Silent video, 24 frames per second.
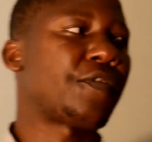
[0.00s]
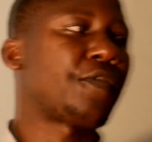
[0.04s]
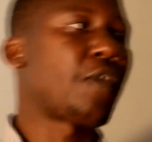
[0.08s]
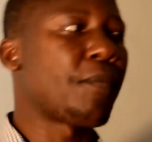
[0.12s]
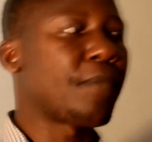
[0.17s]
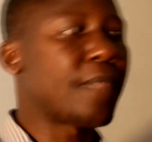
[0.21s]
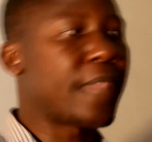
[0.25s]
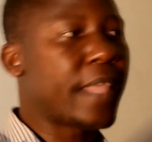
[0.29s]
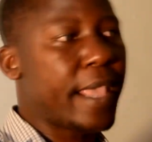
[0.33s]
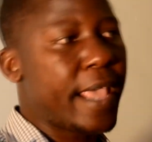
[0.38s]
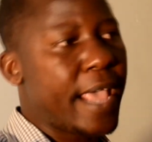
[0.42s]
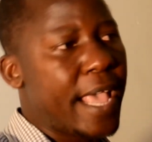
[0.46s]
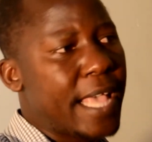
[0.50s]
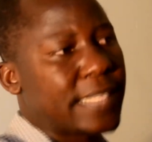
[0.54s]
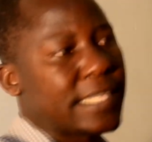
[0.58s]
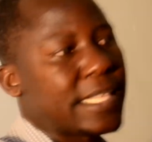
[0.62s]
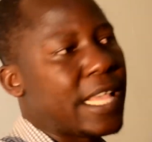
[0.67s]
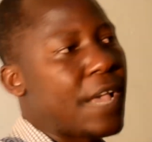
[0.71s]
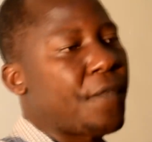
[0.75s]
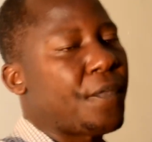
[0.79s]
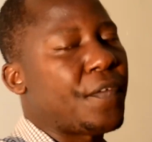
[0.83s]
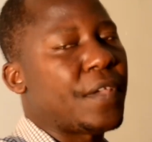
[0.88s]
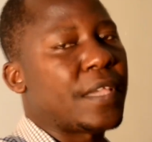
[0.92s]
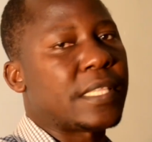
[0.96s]
the air
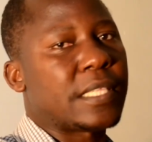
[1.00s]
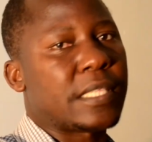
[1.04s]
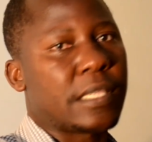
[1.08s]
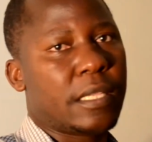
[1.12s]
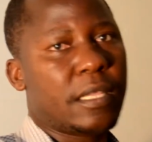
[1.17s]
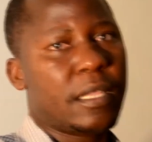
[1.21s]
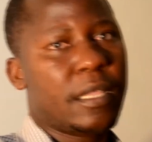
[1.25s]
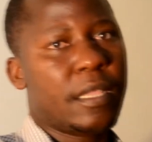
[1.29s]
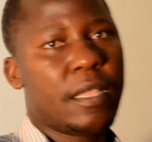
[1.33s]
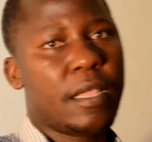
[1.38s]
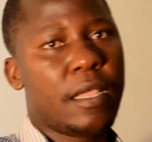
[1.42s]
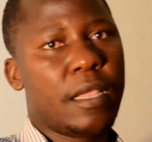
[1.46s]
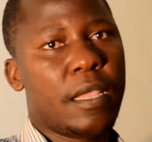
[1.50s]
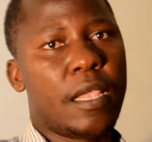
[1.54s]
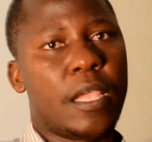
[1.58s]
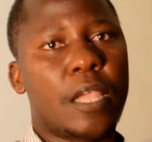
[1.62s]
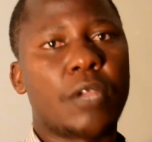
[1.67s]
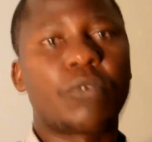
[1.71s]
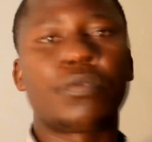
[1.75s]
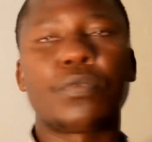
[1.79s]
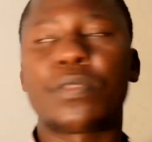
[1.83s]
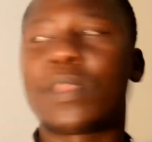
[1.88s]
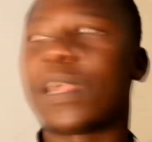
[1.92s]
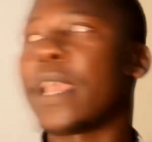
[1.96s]
surface into
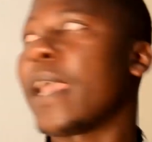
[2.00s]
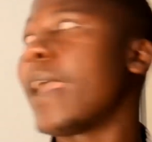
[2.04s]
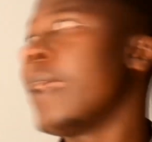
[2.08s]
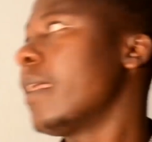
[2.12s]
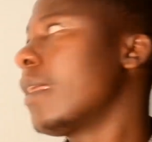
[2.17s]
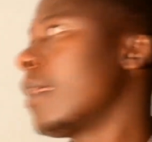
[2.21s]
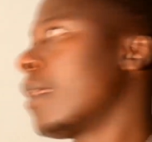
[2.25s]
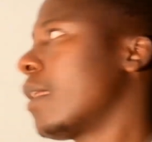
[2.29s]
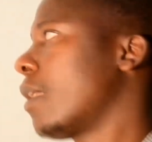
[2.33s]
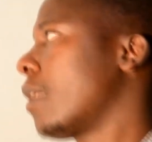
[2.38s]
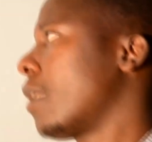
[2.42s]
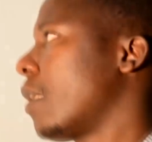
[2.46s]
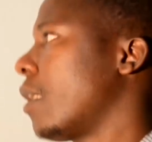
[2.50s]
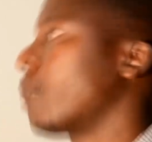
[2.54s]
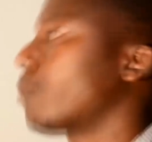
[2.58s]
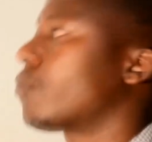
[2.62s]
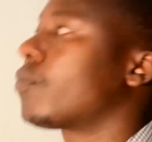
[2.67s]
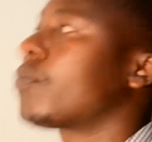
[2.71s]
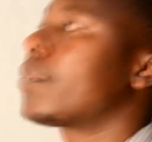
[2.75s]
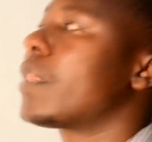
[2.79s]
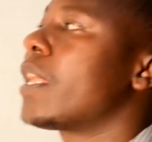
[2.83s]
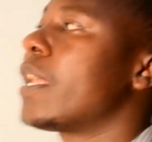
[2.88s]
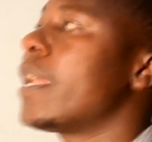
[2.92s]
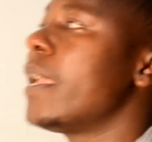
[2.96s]
the into
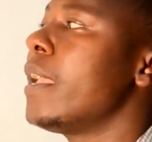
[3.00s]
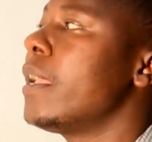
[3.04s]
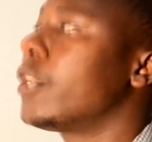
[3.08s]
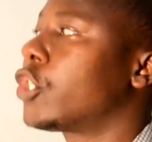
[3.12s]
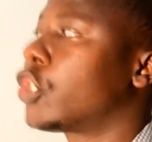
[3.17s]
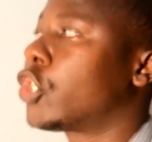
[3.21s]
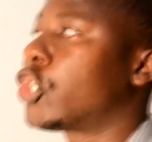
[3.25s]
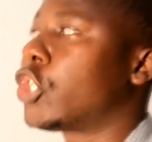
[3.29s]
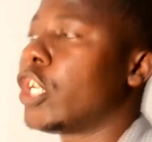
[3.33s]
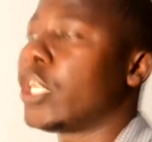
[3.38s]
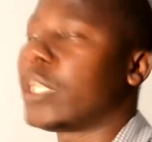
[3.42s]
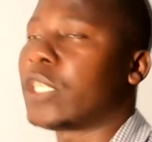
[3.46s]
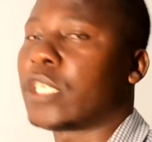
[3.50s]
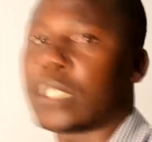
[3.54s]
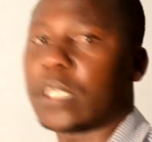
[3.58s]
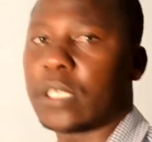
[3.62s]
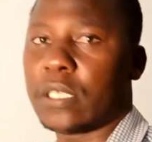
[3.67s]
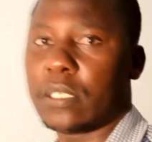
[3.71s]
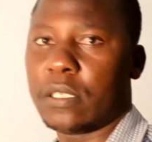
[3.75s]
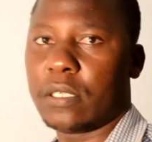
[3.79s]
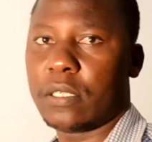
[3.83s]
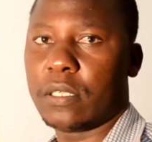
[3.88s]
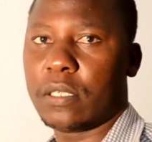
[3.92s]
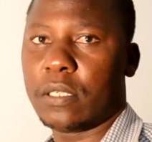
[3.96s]
the sheet
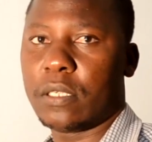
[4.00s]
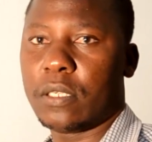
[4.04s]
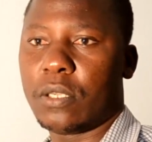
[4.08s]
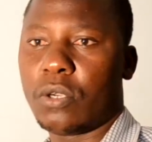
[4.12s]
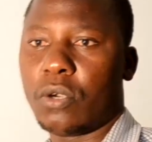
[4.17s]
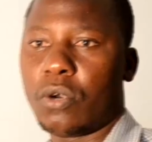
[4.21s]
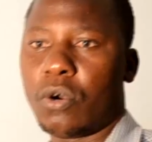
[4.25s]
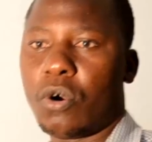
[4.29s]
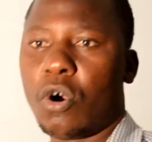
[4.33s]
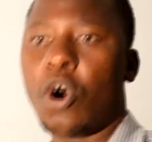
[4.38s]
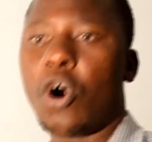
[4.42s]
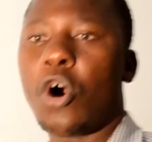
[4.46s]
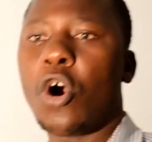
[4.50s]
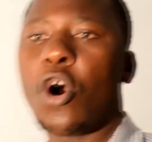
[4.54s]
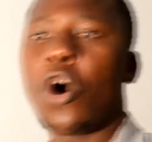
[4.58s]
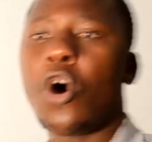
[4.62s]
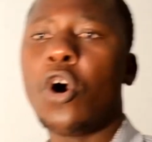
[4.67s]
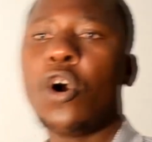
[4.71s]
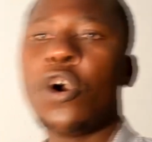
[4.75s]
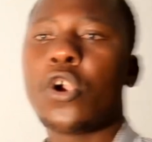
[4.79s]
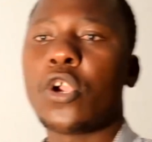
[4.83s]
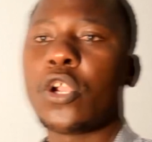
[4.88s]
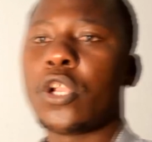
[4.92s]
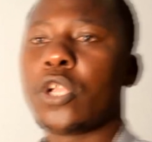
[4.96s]
or
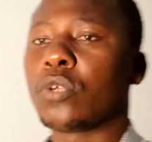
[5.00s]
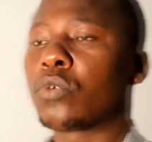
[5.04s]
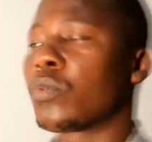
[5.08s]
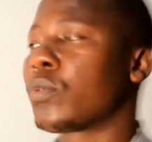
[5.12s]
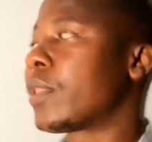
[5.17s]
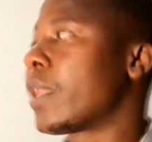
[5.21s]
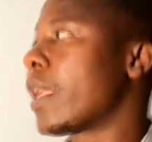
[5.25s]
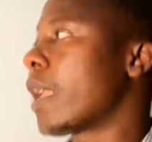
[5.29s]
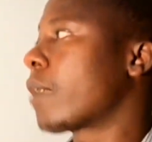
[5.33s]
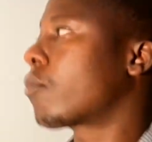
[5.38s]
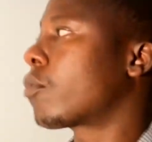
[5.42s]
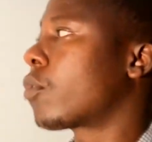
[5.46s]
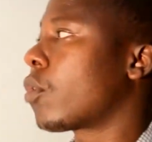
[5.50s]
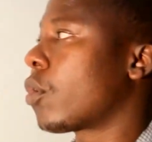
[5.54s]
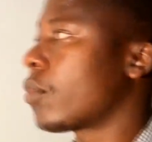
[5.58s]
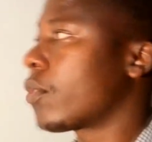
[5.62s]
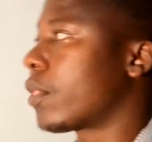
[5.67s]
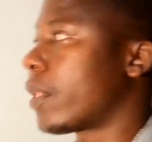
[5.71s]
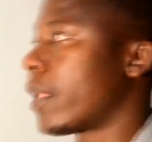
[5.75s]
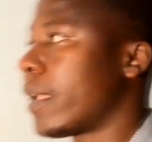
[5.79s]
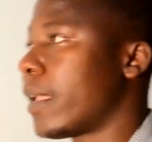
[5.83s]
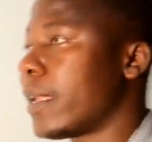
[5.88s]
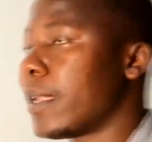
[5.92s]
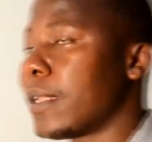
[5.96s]
into the
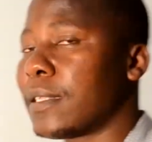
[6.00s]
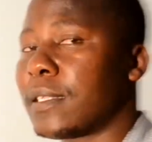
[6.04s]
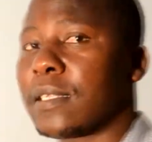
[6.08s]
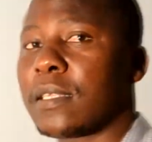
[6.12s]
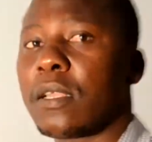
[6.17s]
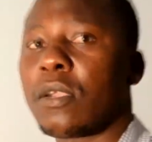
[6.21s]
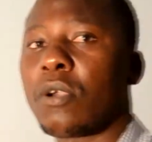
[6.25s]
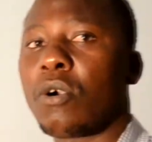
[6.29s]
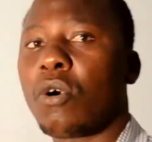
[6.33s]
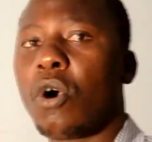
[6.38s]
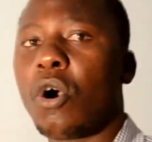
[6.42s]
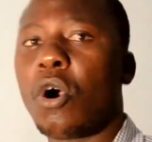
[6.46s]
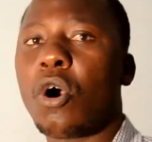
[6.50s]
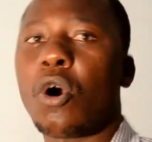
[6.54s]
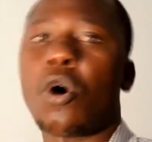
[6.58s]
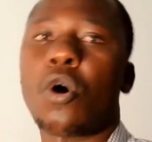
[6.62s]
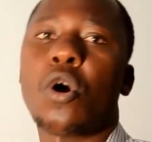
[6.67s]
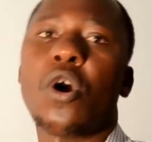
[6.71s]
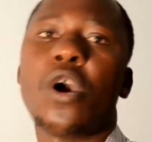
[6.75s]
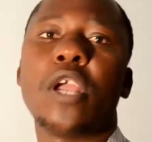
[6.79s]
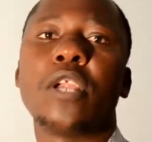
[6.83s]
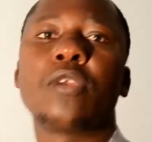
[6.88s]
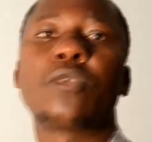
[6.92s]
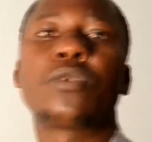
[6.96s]
clothes or
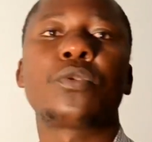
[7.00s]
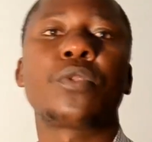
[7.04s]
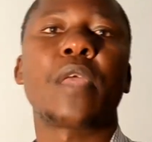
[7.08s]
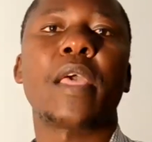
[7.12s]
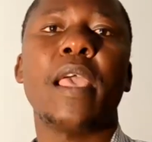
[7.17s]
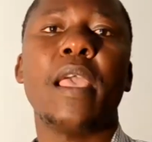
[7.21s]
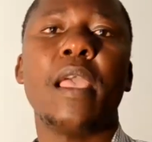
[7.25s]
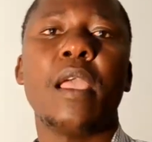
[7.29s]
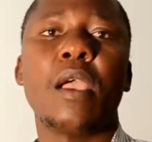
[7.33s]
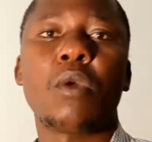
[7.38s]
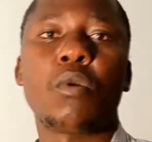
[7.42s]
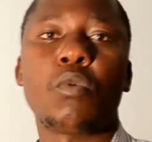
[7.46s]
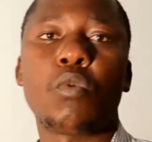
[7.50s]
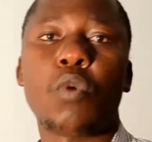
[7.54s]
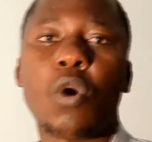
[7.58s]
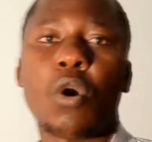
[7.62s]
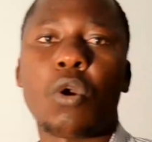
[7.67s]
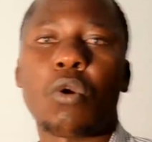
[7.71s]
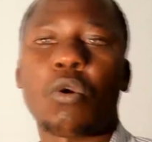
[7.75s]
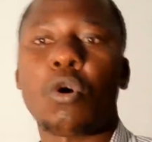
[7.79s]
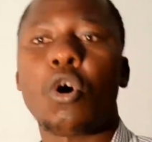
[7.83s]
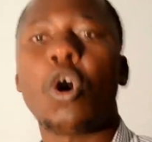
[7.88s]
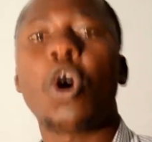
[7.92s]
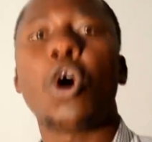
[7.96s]
into the wall
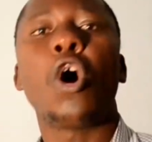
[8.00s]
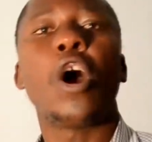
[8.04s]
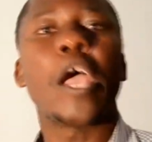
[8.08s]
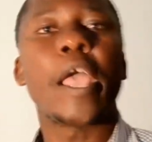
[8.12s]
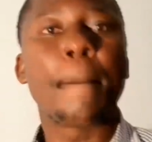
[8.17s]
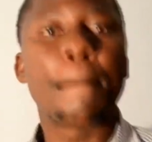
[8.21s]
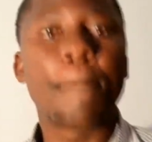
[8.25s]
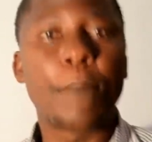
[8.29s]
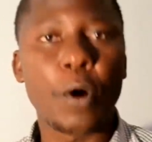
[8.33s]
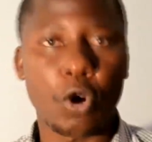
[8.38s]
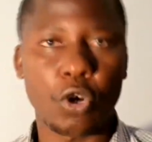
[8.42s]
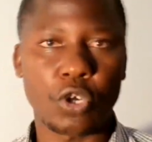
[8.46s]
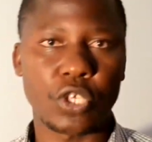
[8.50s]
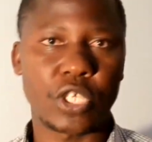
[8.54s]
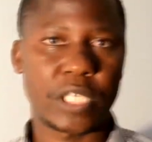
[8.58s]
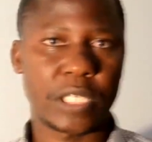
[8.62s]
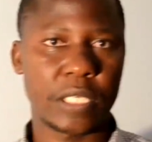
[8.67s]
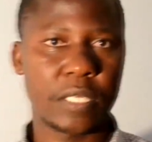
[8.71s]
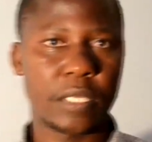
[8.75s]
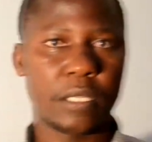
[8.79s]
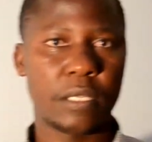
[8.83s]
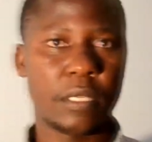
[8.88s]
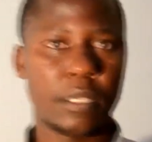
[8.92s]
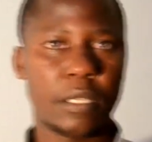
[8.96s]
or a board,
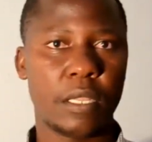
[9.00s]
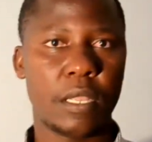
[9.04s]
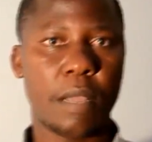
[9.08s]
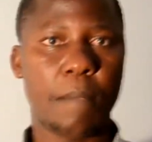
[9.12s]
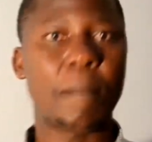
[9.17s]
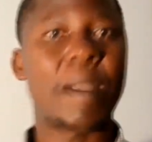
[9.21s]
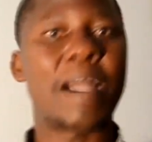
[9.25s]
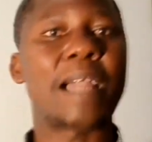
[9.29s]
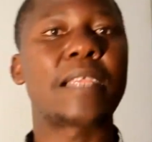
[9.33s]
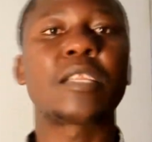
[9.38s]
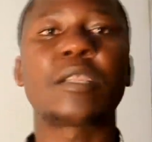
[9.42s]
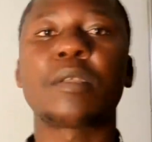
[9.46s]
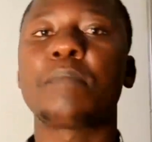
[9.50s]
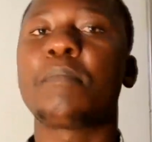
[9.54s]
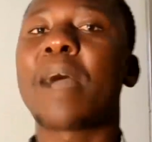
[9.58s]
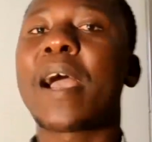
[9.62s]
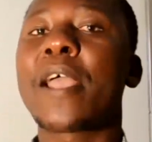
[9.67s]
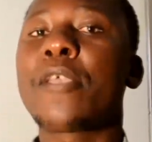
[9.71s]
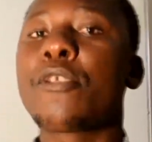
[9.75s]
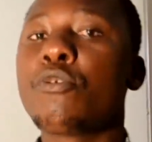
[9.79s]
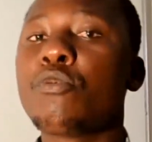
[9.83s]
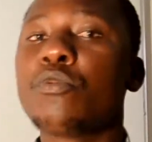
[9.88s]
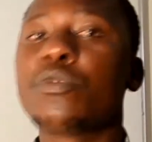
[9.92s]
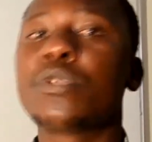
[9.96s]
but by
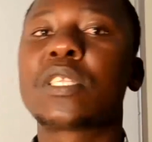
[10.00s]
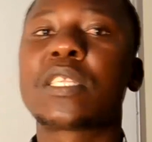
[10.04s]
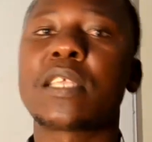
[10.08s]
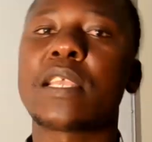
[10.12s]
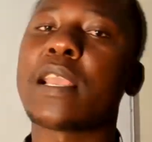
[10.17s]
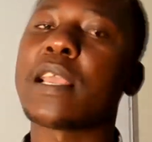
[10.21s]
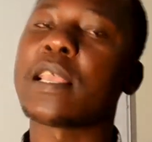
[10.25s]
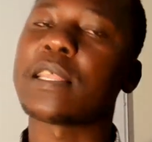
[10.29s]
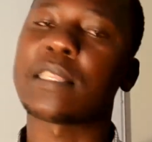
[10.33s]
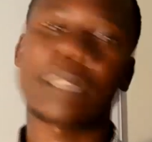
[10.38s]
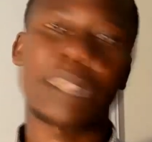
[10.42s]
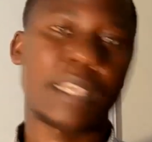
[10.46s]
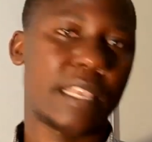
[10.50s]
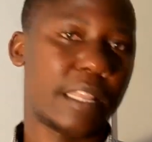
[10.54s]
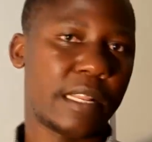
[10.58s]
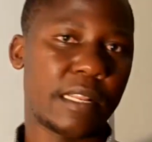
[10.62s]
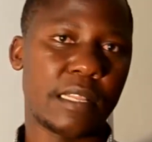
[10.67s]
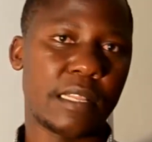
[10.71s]
using a scale.